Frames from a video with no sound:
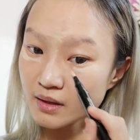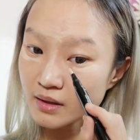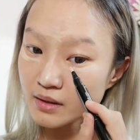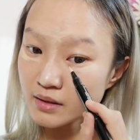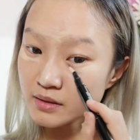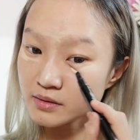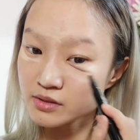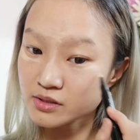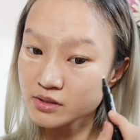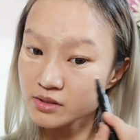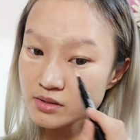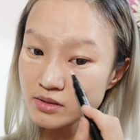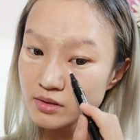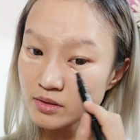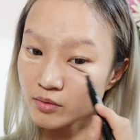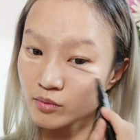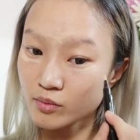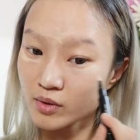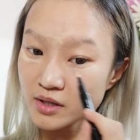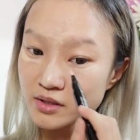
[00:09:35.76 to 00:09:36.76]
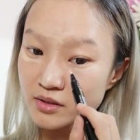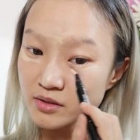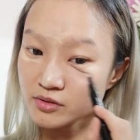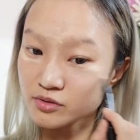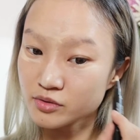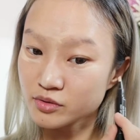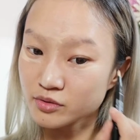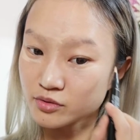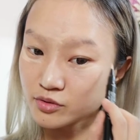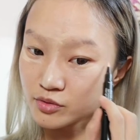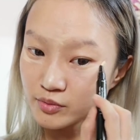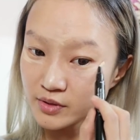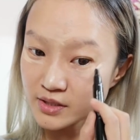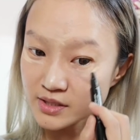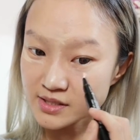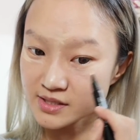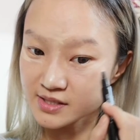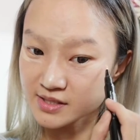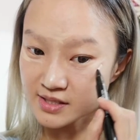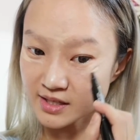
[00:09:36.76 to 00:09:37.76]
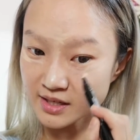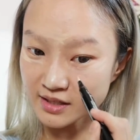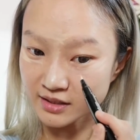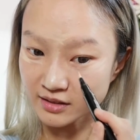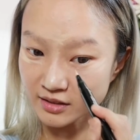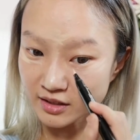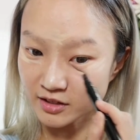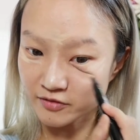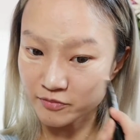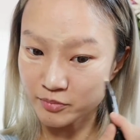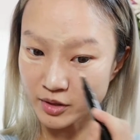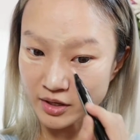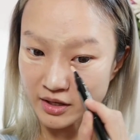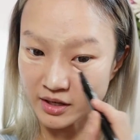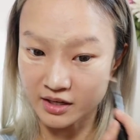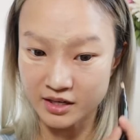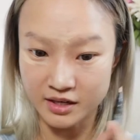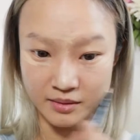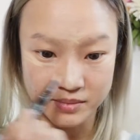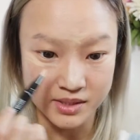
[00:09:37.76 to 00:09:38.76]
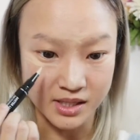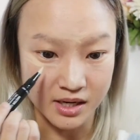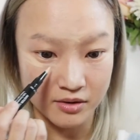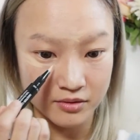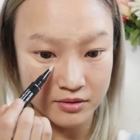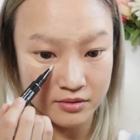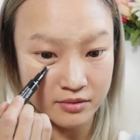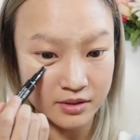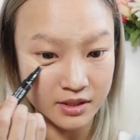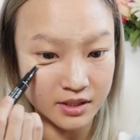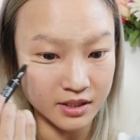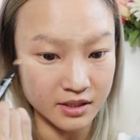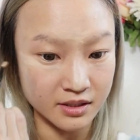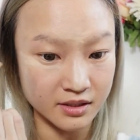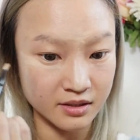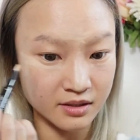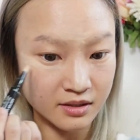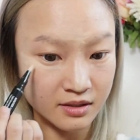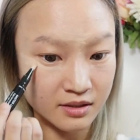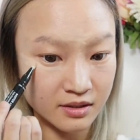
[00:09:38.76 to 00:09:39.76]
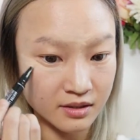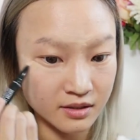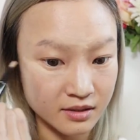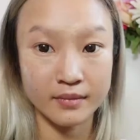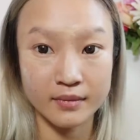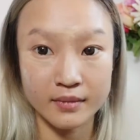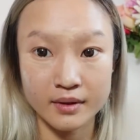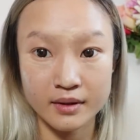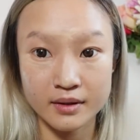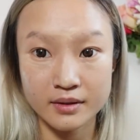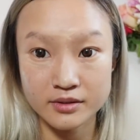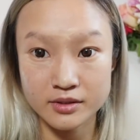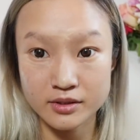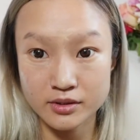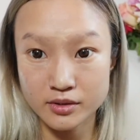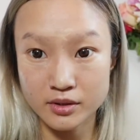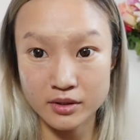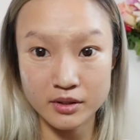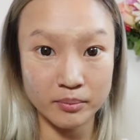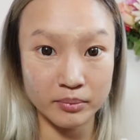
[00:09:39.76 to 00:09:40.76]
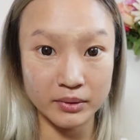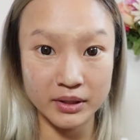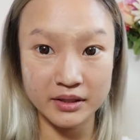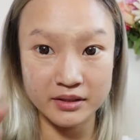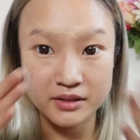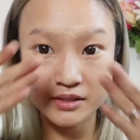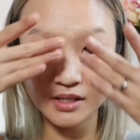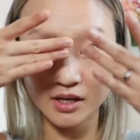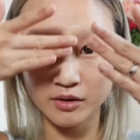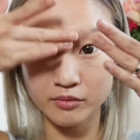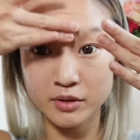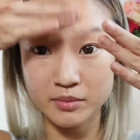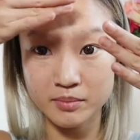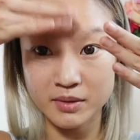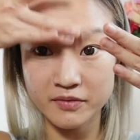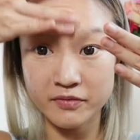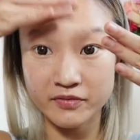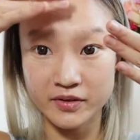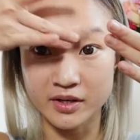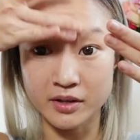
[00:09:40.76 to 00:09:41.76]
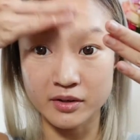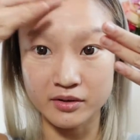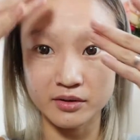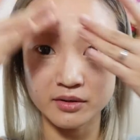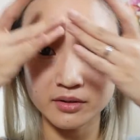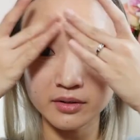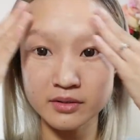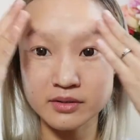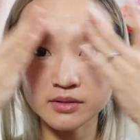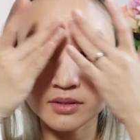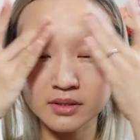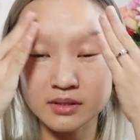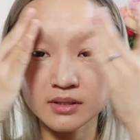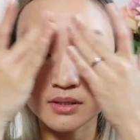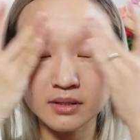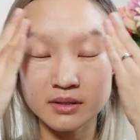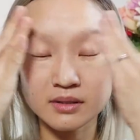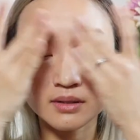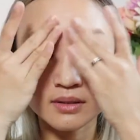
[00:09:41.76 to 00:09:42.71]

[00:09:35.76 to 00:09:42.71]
And just 1 or 2 twists and a lot of product comes out already. Just gonna blend this out with my fingers.